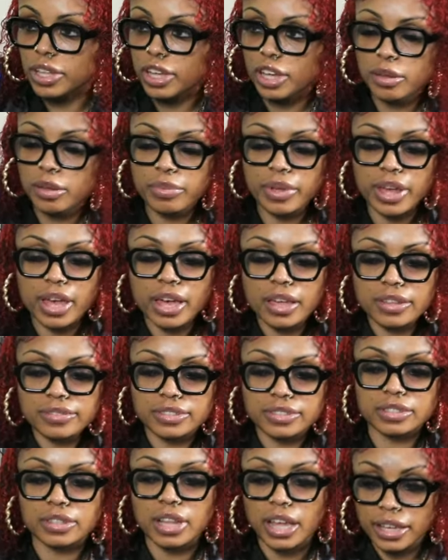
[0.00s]

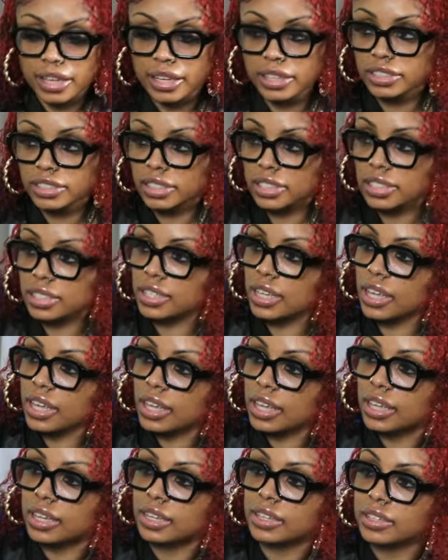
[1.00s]
bloodbath, like he just
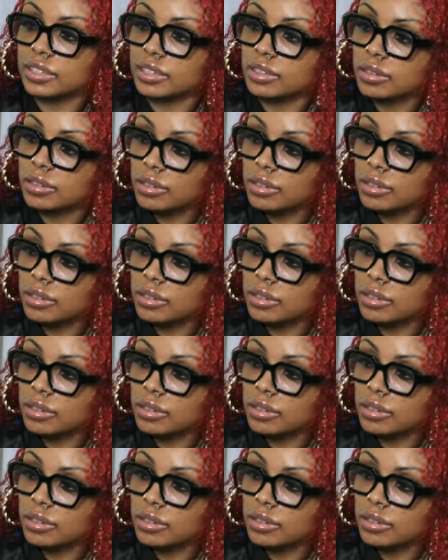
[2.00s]
said.